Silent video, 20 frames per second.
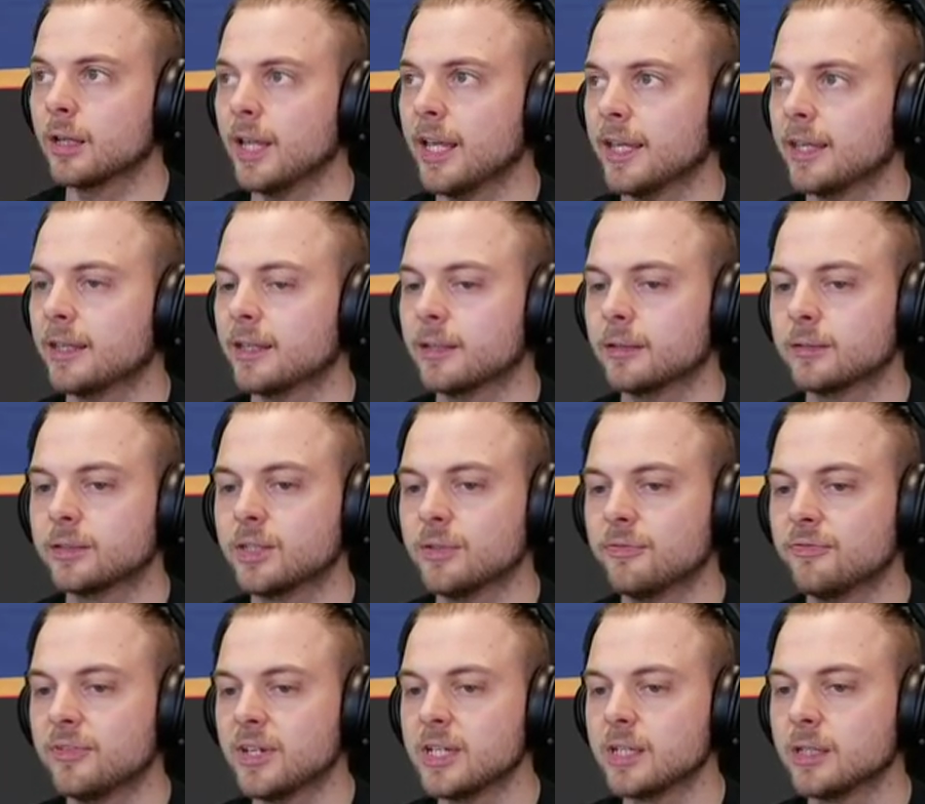like,
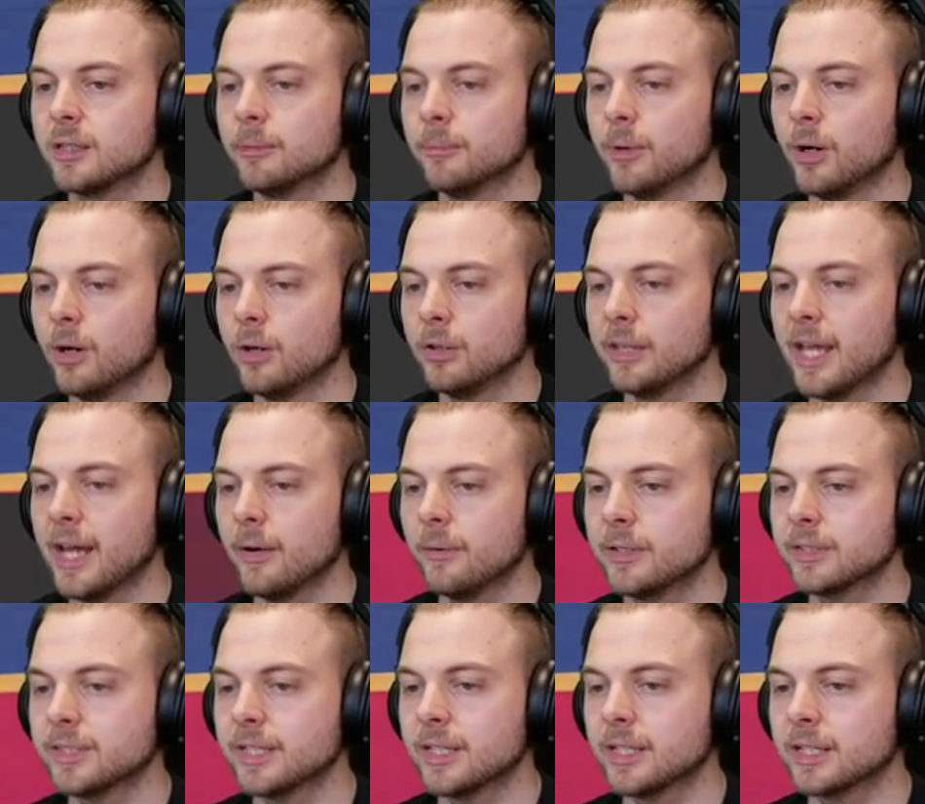defeat them all now
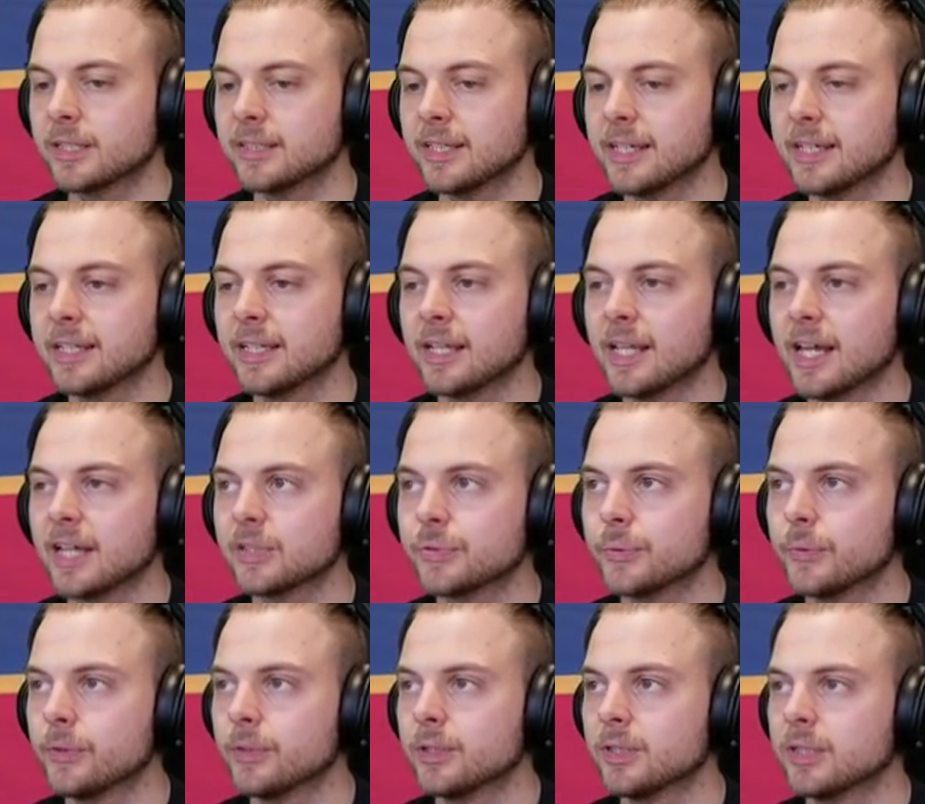instead of... Because, like, in the last
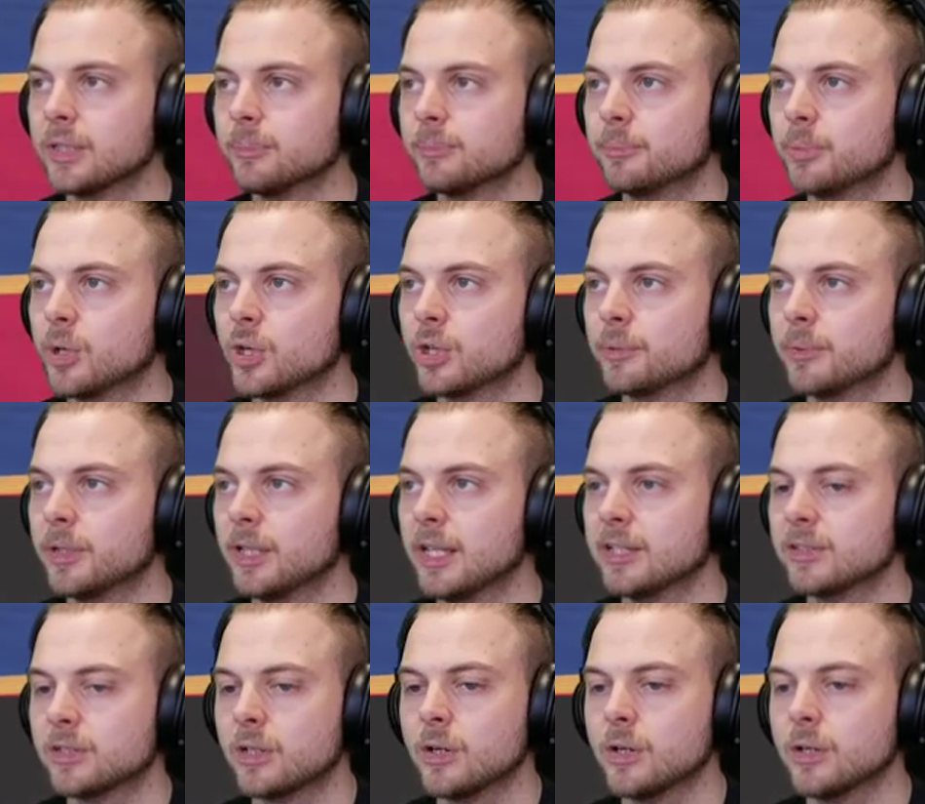one, in the Pokemon
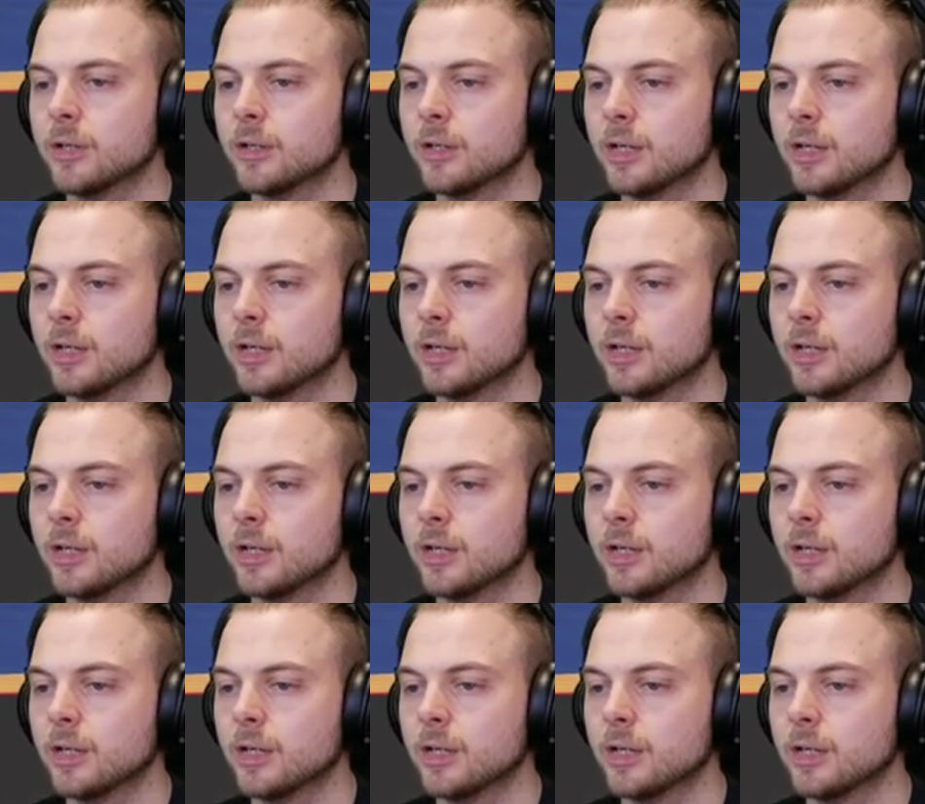Let's Go uh,